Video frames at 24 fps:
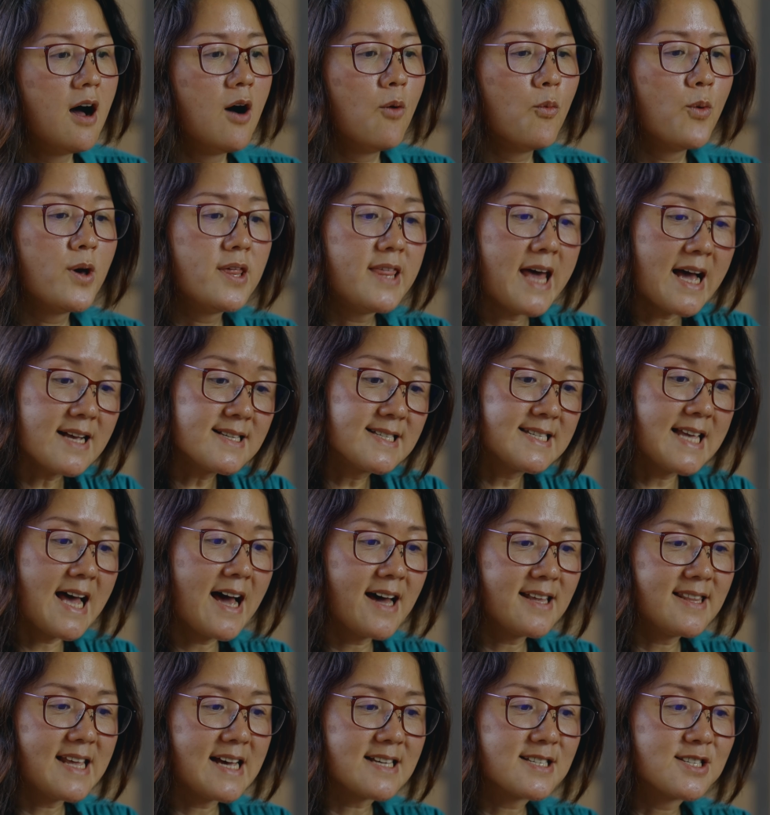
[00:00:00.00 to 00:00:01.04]
With that
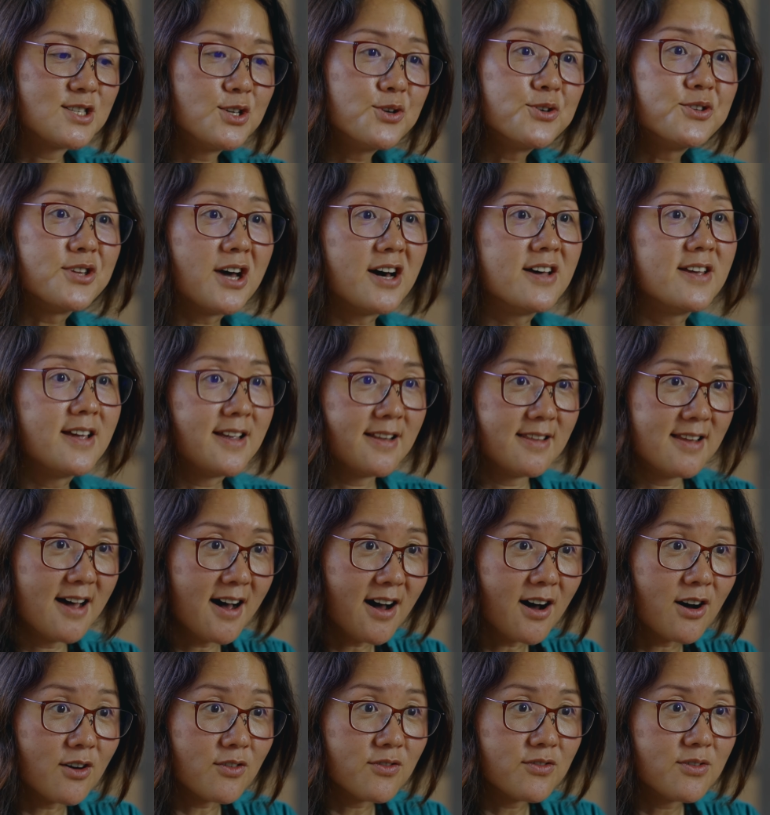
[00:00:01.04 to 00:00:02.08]
said, that's still not
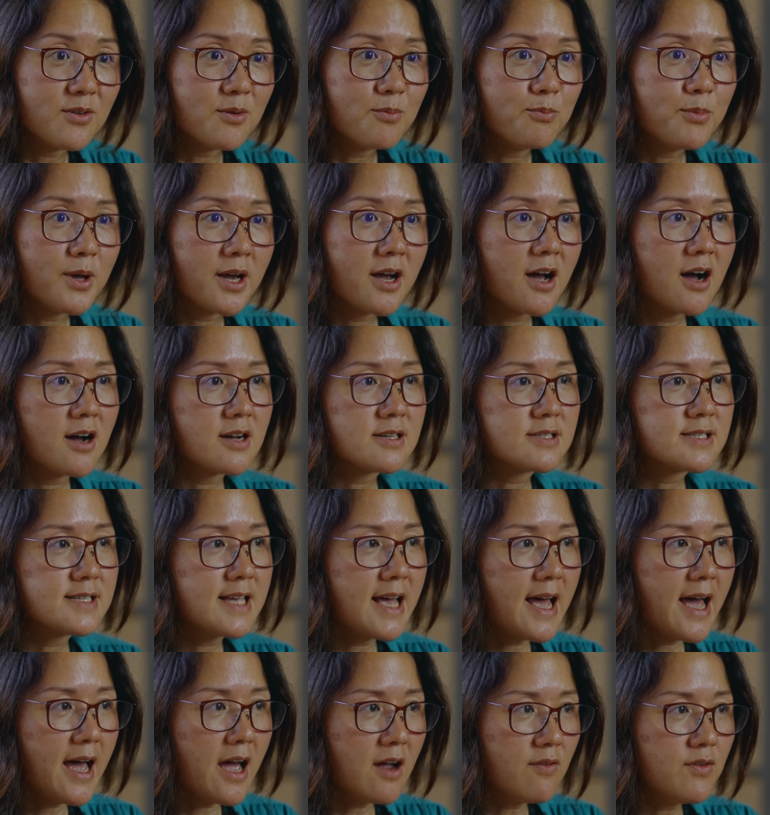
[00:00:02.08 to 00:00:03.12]
enough
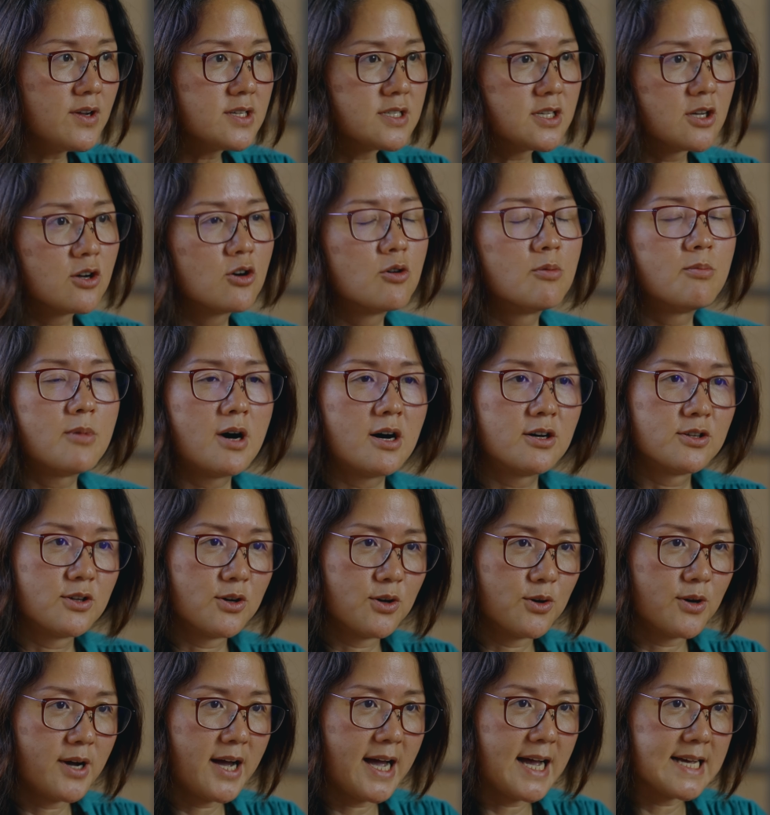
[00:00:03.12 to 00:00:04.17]
because every single
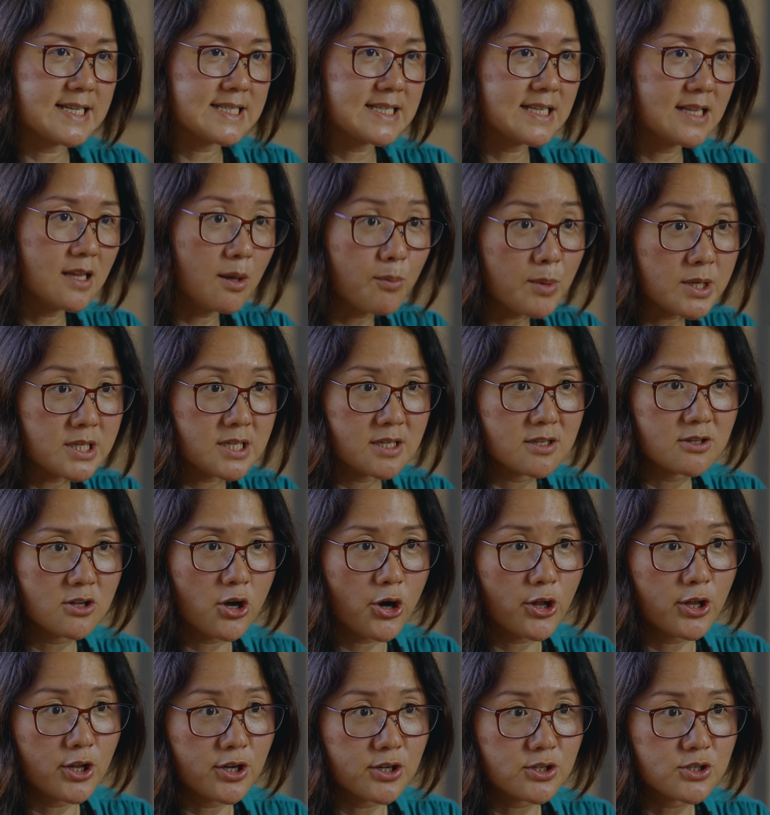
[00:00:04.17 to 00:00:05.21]
model has limited
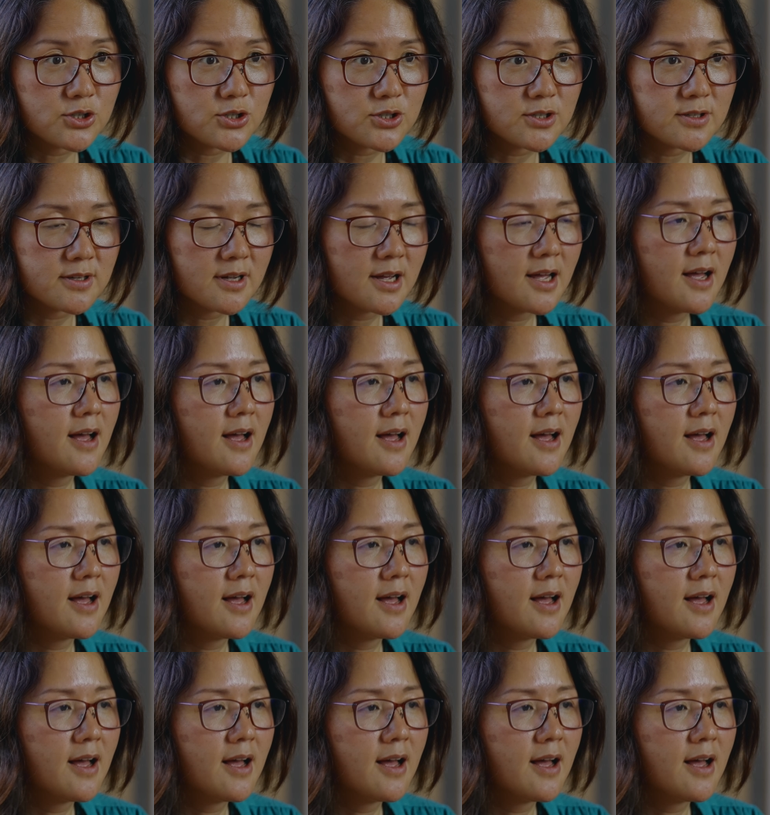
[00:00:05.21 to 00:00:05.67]
knowledge.